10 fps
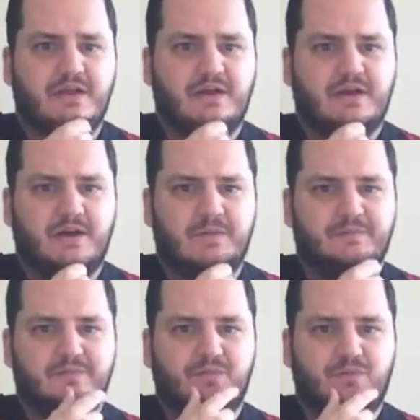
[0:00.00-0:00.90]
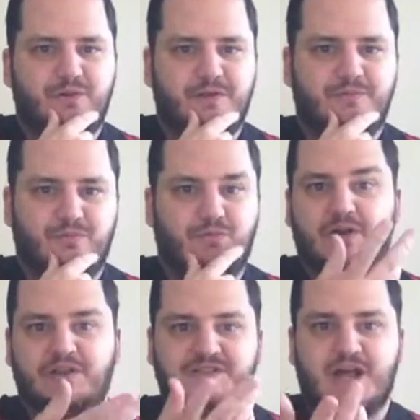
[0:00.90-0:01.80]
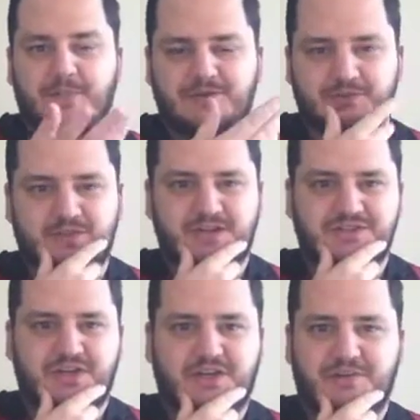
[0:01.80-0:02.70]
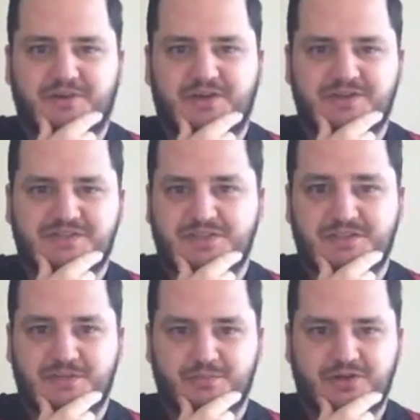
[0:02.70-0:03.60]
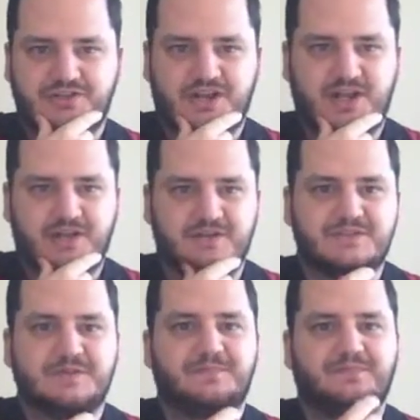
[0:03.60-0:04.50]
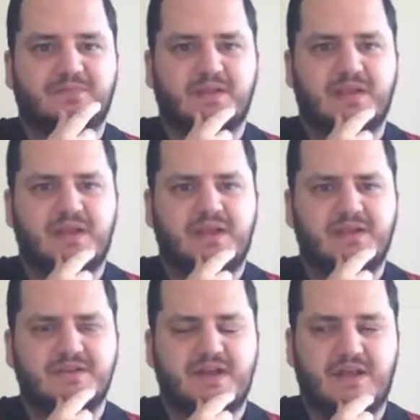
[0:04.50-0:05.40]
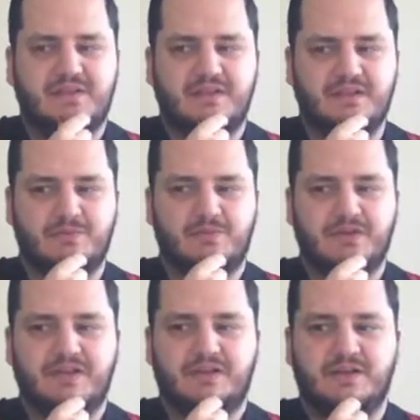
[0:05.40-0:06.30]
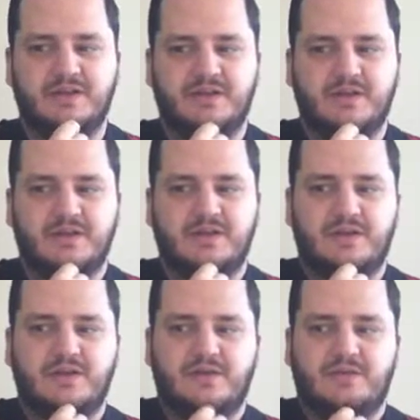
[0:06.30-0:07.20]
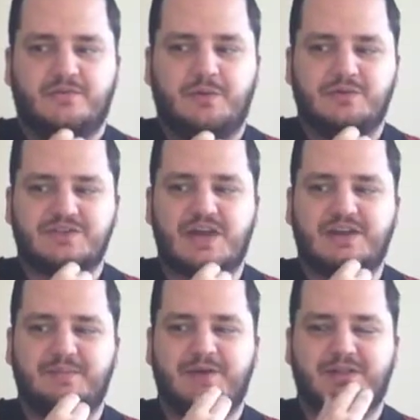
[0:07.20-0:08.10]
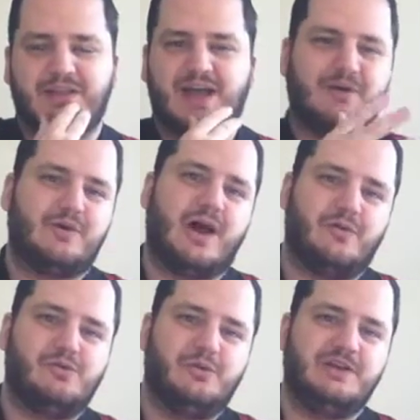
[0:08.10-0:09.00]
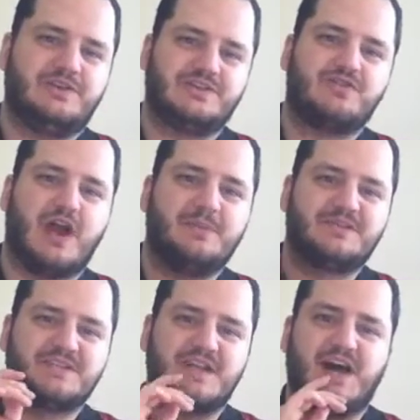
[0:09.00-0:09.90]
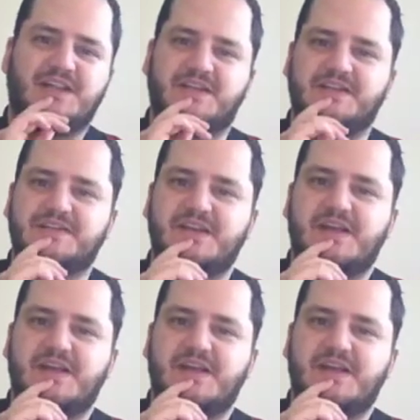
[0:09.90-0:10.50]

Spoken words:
One of the topics we like talking about is the British Isles, and I think we were talking about like how we describe Scotland,